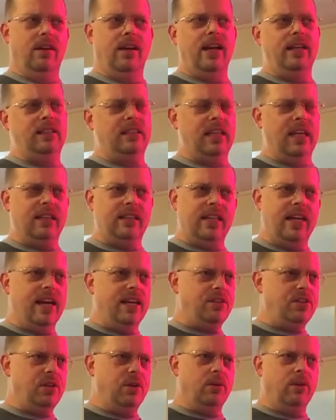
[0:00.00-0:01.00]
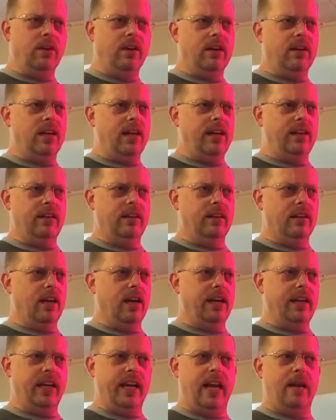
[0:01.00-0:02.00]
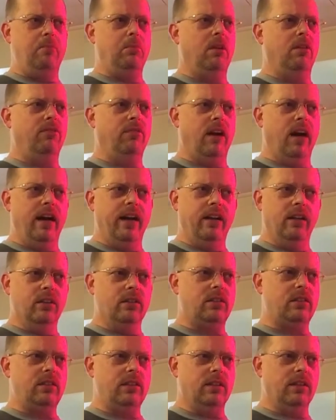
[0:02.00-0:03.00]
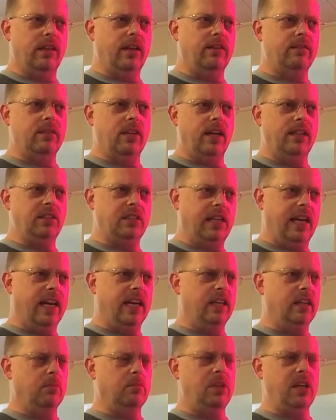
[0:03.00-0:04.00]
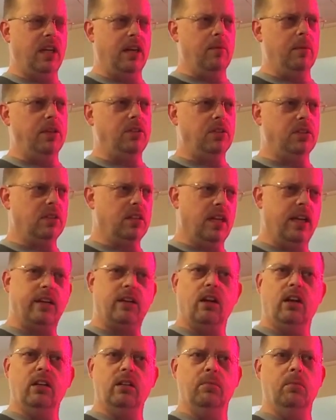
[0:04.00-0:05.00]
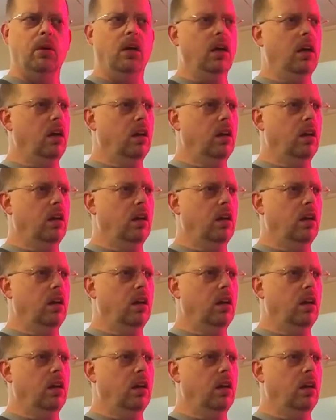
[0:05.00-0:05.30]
I sent that to her, and I named the files. You know, I scanned them to images, and I called them